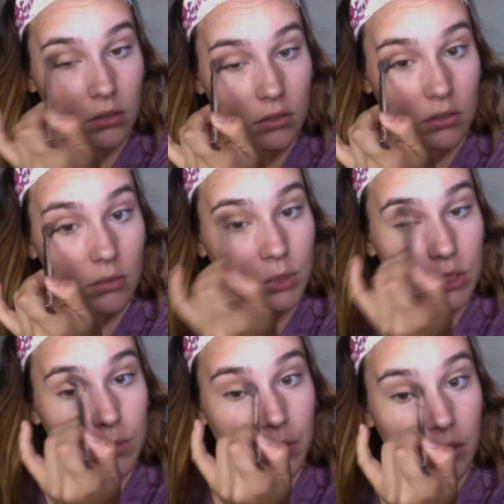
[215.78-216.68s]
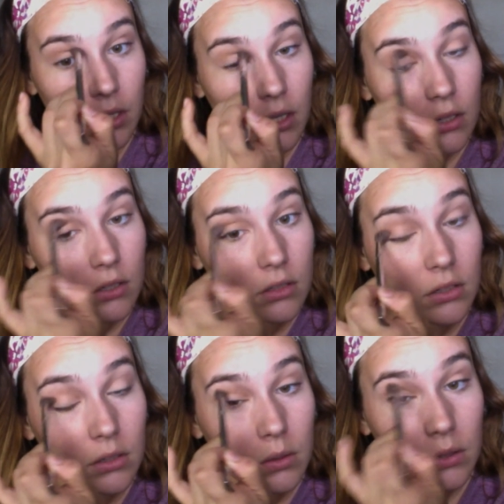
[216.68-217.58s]
I'm just putting that
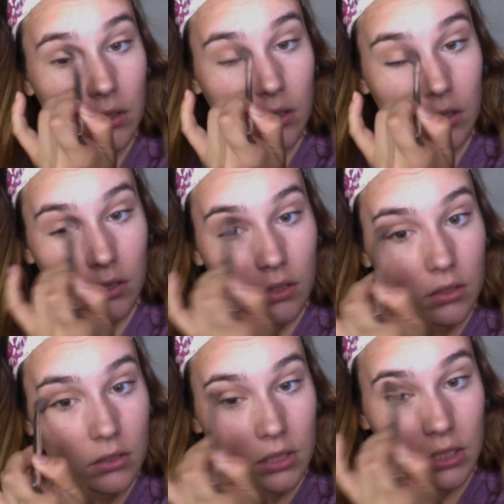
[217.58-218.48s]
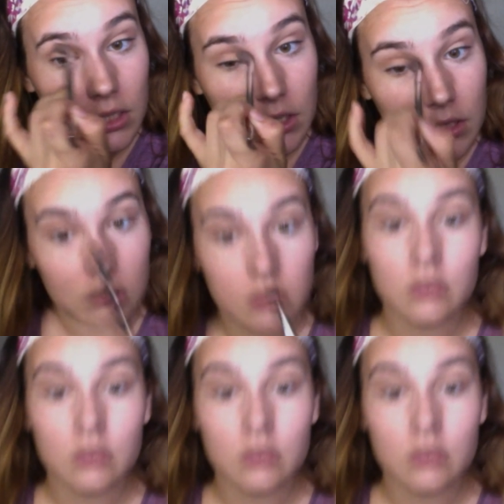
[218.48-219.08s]
in the crease